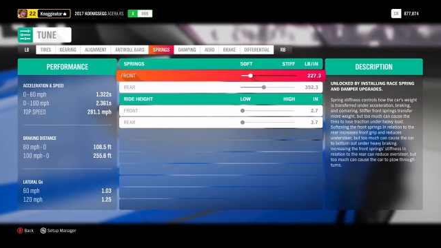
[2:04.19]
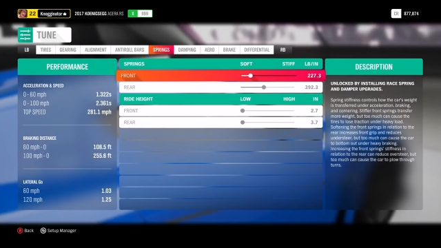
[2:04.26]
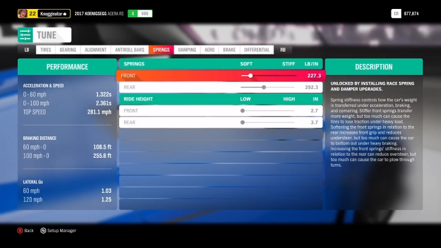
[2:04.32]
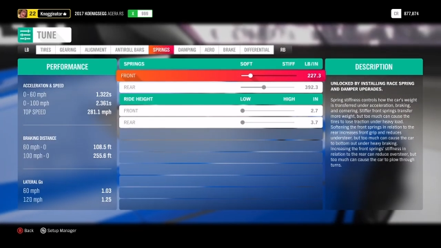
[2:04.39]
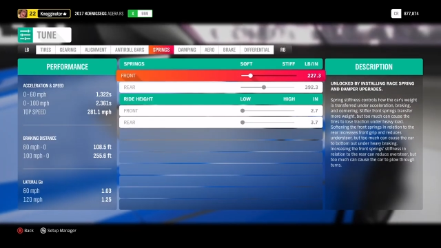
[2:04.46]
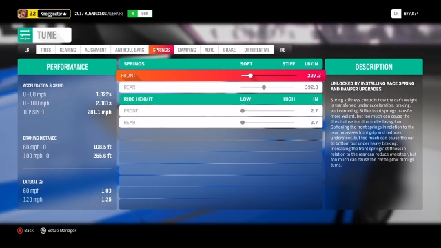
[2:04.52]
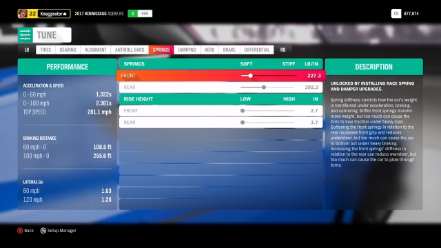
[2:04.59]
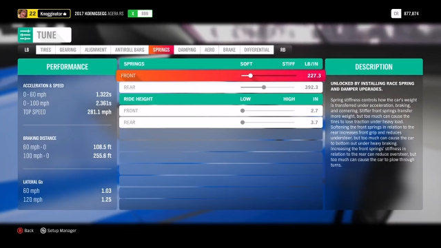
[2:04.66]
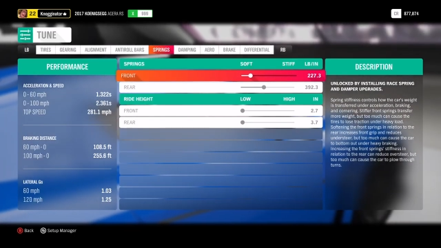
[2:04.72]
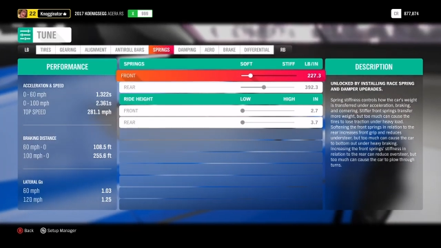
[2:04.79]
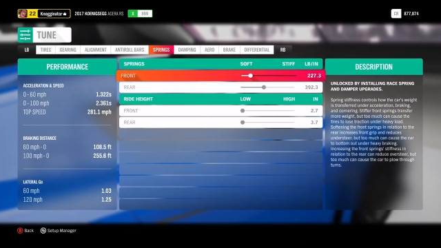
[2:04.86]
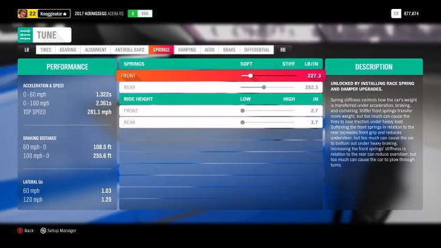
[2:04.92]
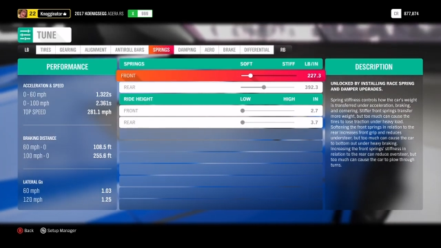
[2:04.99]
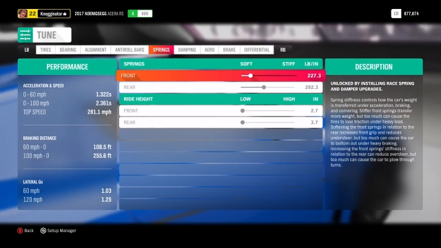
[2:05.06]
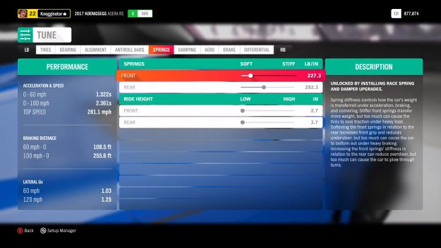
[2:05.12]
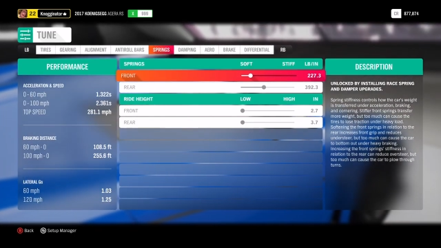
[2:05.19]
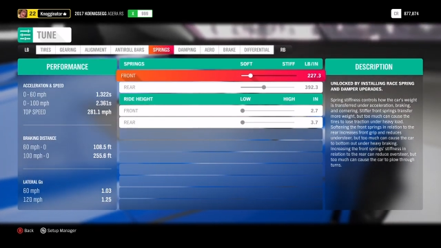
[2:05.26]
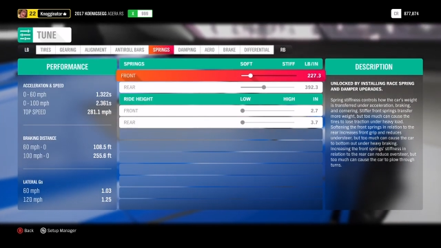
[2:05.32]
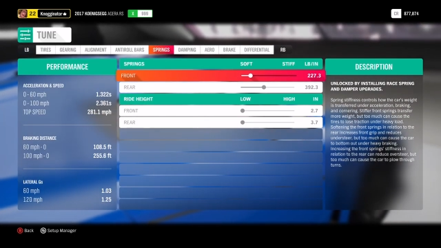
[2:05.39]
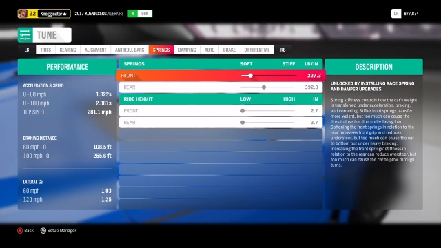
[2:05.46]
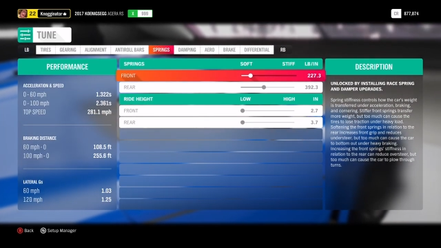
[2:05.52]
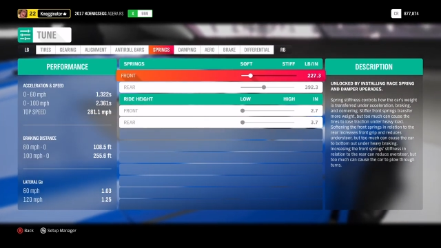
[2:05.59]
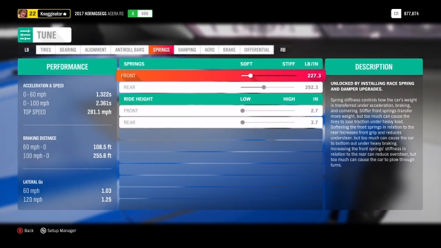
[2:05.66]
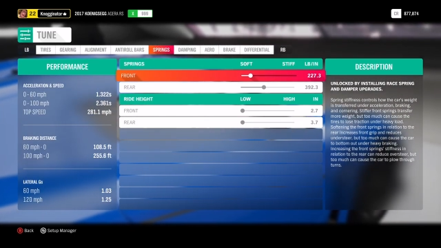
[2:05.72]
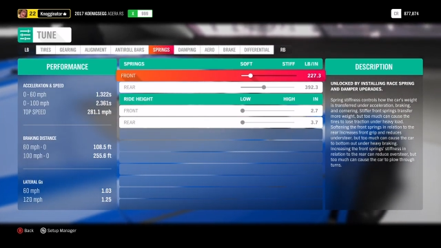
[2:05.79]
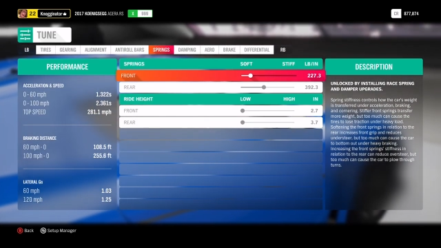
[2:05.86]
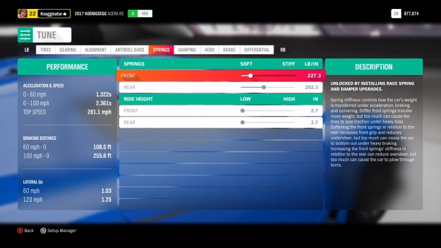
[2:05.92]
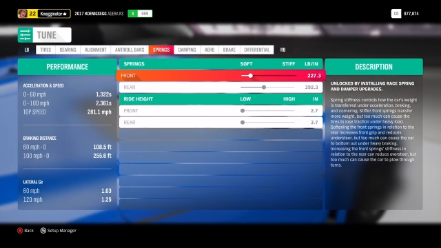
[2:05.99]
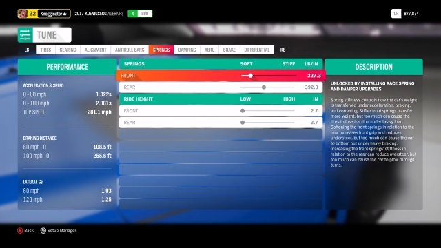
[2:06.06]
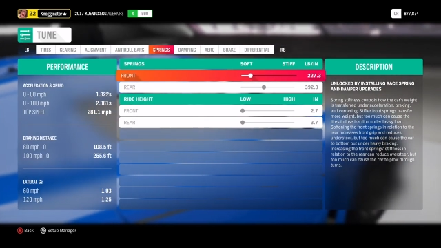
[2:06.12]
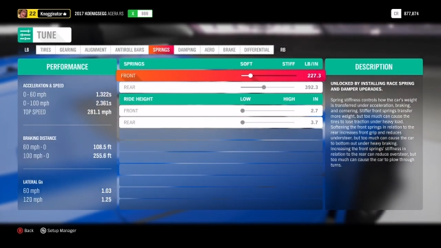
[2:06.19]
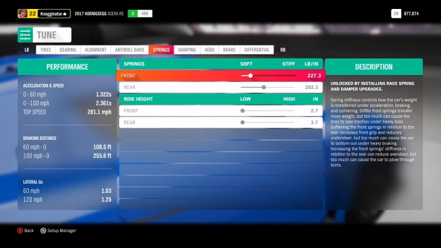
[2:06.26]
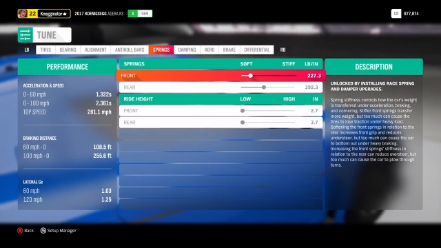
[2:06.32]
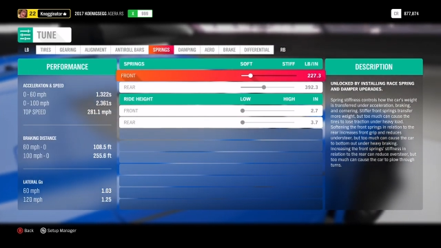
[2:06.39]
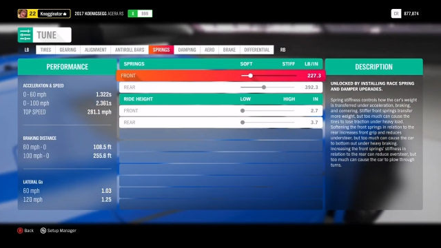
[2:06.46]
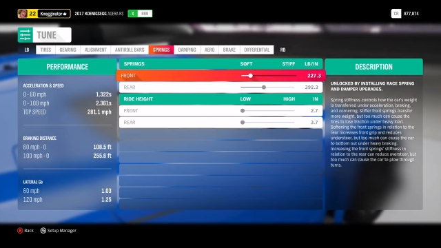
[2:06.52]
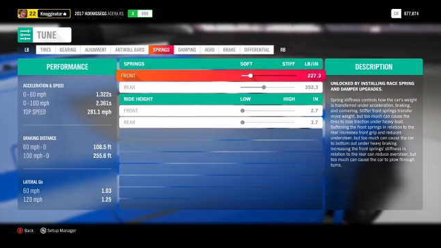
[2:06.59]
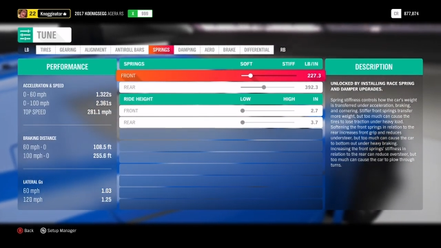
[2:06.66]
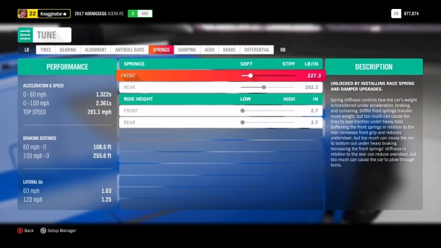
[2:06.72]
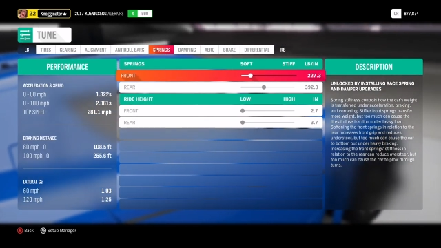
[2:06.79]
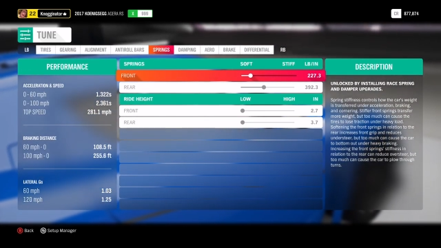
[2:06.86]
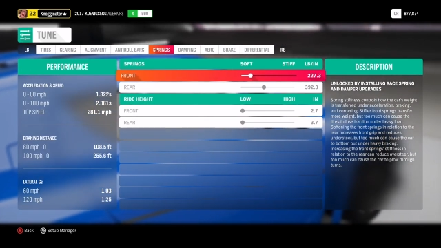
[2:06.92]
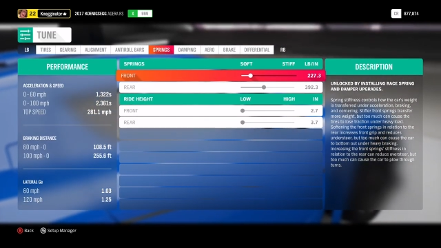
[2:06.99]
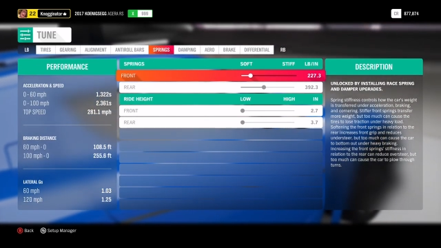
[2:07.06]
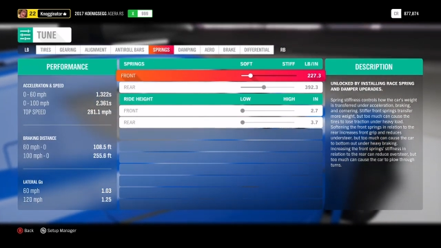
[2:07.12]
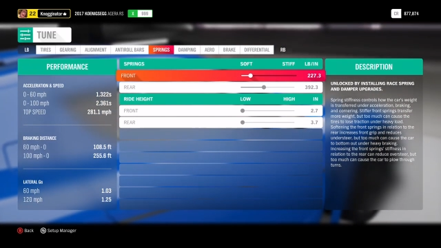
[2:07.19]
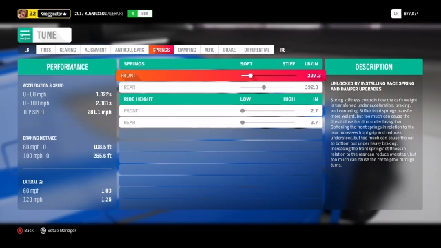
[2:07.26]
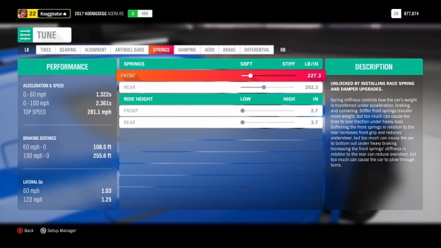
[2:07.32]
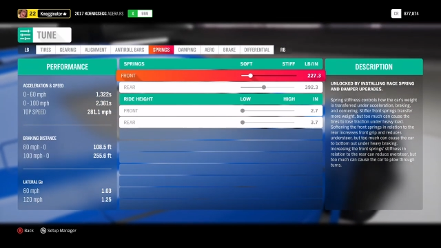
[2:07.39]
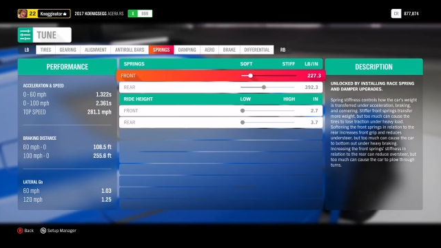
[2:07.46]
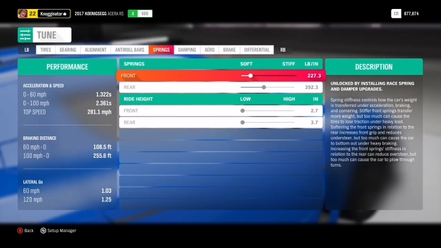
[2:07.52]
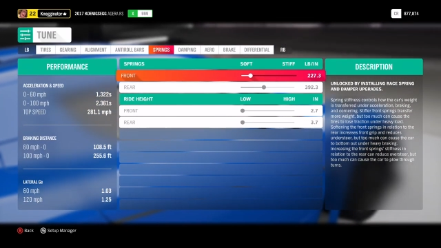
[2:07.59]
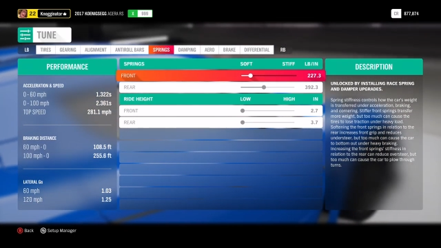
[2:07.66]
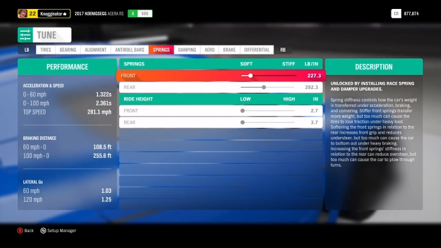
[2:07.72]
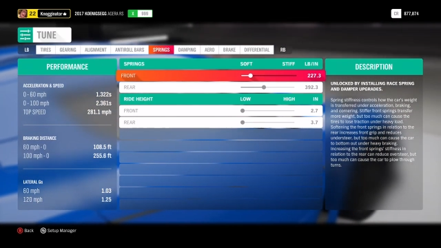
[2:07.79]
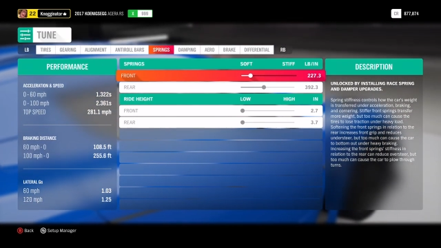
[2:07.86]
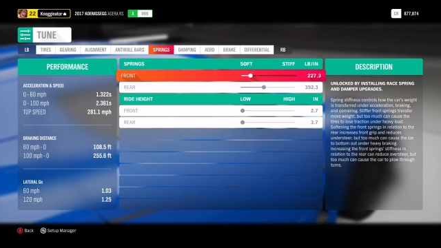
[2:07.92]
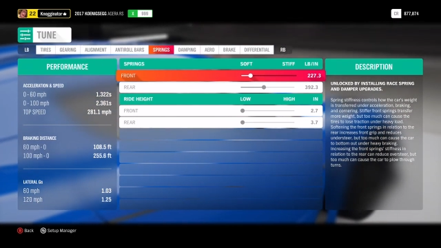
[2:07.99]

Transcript: [unreadable: no face in view]